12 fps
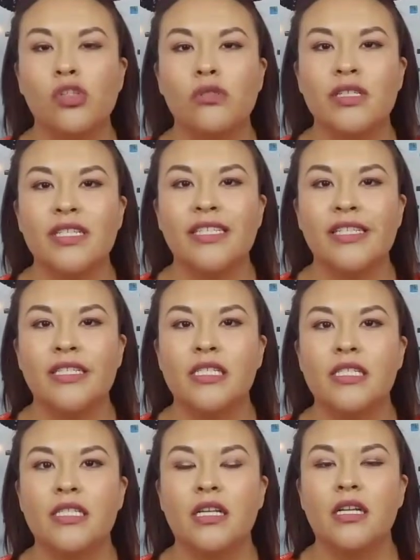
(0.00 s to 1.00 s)
So it
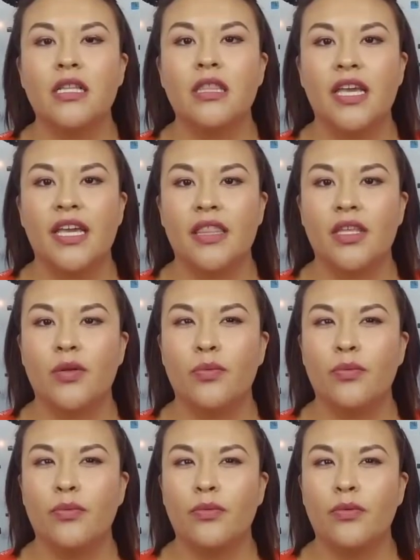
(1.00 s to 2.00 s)
is a
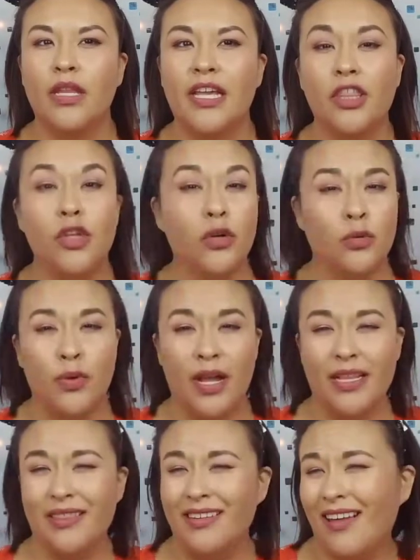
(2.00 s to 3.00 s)
lengthier
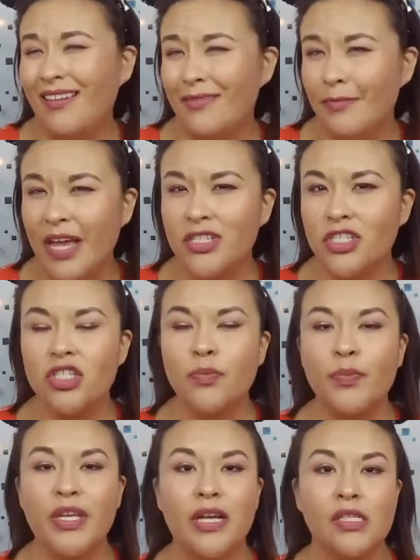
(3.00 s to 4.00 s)
ride than I
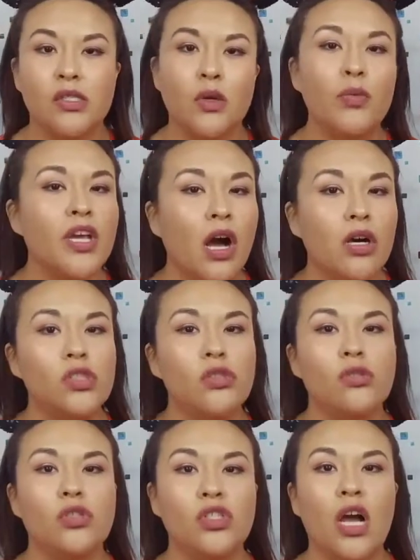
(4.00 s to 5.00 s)
imagined, because we
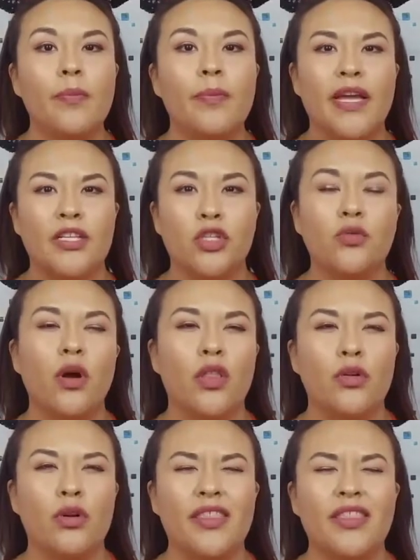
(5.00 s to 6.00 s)
also stopped at 2
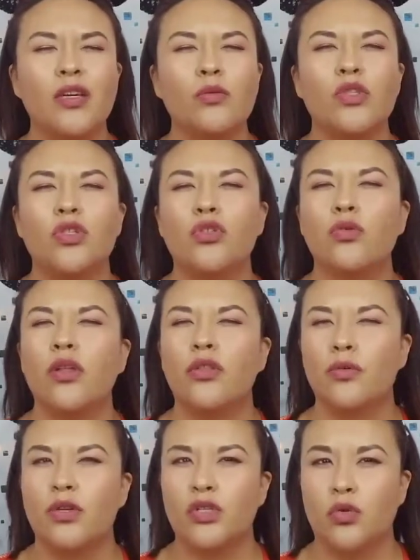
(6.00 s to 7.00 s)
other, I think it was 2 other
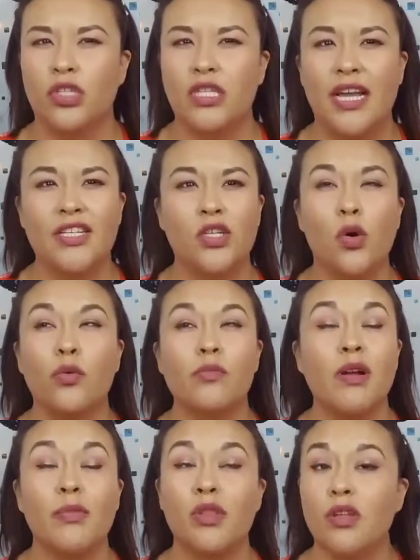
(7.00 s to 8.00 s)
resorts. I don't
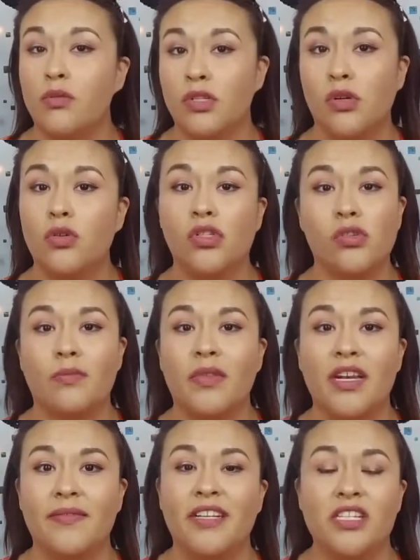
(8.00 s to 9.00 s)
remember the resorts, so I'm
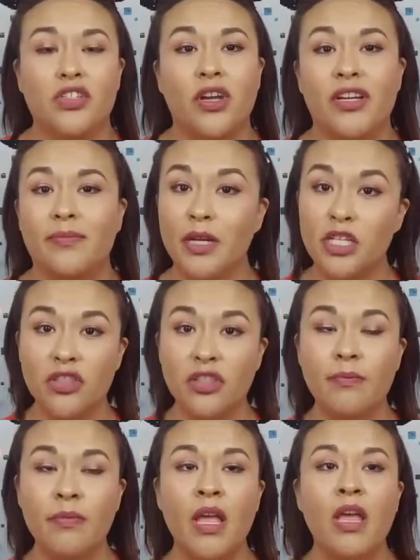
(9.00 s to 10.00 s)
not even going to try to mention
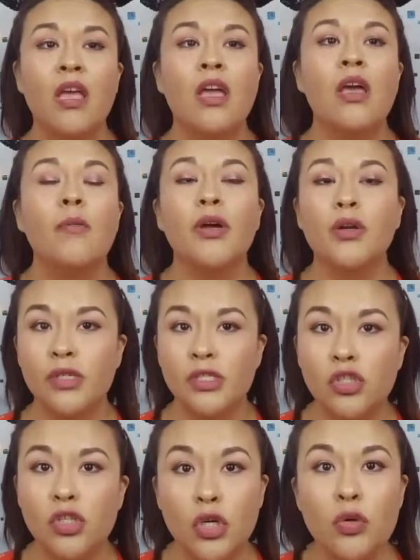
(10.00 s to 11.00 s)
them, but it was
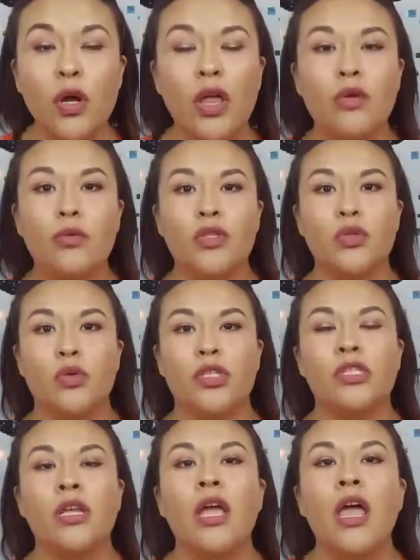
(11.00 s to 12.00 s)
2 other
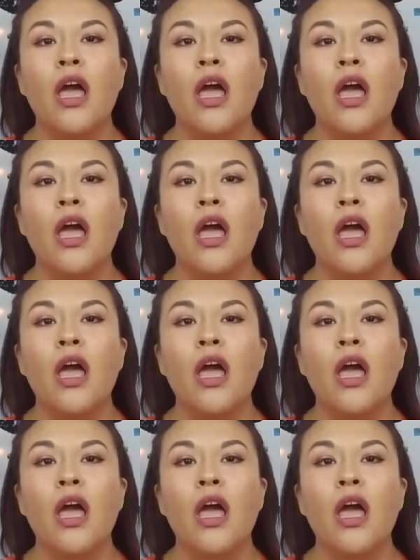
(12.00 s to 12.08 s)
resorts.